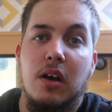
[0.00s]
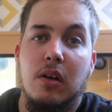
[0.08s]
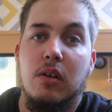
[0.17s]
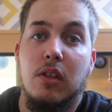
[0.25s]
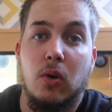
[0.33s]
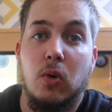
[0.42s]

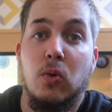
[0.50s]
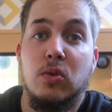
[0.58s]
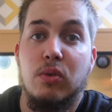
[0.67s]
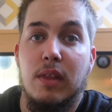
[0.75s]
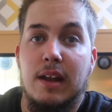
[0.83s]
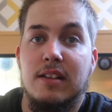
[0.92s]
the claws
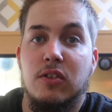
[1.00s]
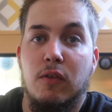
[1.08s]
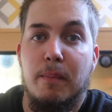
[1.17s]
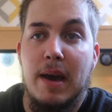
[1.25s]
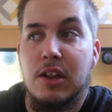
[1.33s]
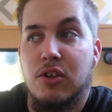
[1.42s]
will then sort of
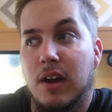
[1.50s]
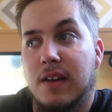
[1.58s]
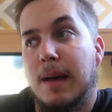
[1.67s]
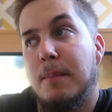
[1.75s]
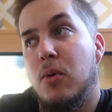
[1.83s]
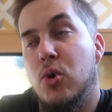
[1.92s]
penetrate
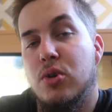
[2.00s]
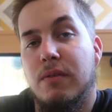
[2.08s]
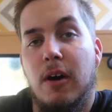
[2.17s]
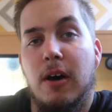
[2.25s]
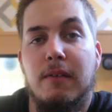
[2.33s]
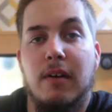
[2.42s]
that push
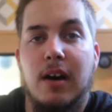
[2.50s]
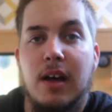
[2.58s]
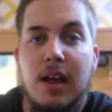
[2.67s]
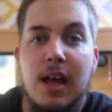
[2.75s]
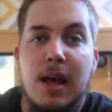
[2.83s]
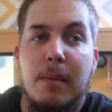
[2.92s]
further.
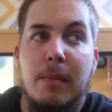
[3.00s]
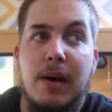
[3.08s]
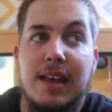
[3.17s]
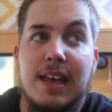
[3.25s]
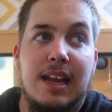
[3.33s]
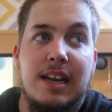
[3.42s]
But
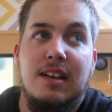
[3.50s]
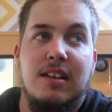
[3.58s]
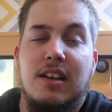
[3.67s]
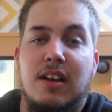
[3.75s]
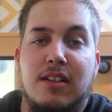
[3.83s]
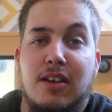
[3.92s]
again, you
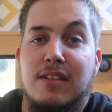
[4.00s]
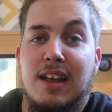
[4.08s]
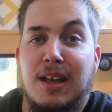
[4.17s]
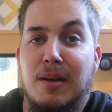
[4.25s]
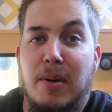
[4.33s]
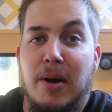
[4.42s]
know, don't
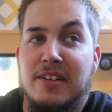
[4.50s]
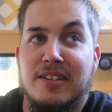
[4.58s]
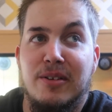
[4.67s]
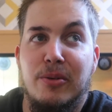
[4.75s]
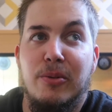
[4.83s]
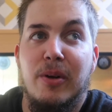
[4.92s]
take it
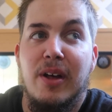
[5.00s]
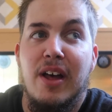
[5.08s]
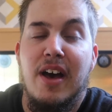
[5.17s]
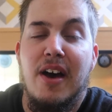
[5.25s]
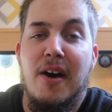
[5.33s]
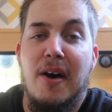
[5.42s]
personal.
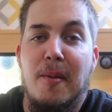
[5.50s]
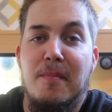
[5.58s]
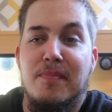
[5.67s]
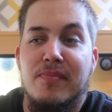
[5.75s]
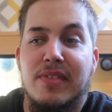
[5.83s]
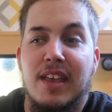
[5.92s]

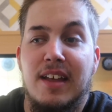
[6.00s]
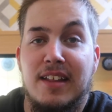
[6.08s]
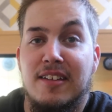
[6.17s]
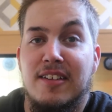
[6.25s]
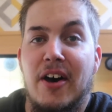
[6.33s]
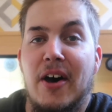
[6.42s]
It
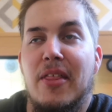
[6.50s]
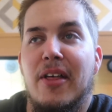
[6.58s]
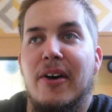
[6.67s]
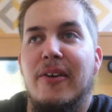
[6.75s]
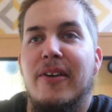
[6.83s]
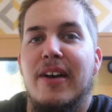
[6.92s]
does hurt
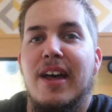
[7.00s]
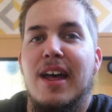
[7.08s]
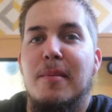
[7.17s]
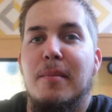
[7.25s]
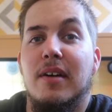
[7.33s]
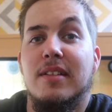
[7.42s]
though.
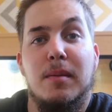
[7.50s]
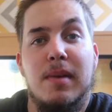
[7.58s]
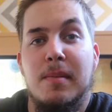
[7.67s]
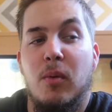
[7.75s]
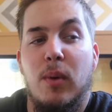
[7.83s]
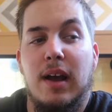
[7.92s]
But some
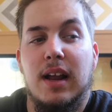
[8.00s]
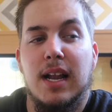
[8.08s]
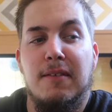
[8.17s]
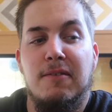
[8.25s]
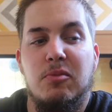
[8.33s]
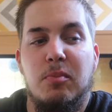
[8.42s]
people wear
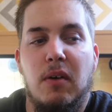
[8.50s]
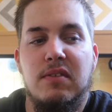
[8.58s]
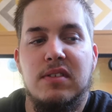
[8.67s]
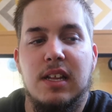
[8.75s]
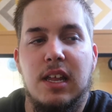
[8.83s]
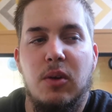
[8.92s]
gloves, but
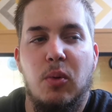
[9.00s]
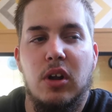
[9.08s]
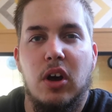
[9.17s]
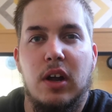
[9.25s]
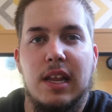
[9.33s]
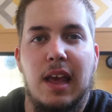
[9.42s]
obviously you want to
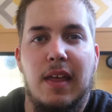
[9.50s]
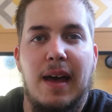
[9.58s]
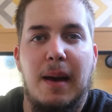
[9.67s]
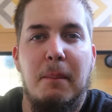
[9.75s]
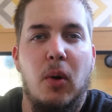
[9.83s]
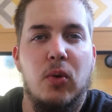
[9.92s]
kind of get
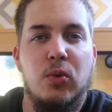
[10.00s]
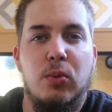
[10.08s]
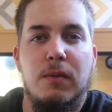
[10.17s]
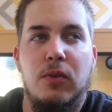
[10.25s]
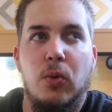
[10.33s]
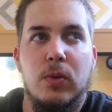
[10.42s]
that bond
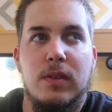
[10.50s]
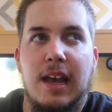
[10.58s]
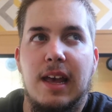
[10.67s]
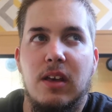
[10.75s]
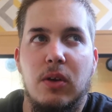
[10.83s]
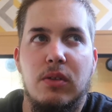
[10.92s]
with your
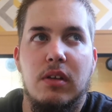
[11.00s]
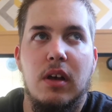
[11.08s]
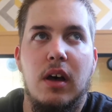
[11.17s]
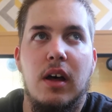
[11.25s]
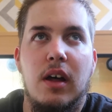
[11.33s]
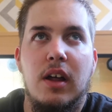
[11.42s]
tegu to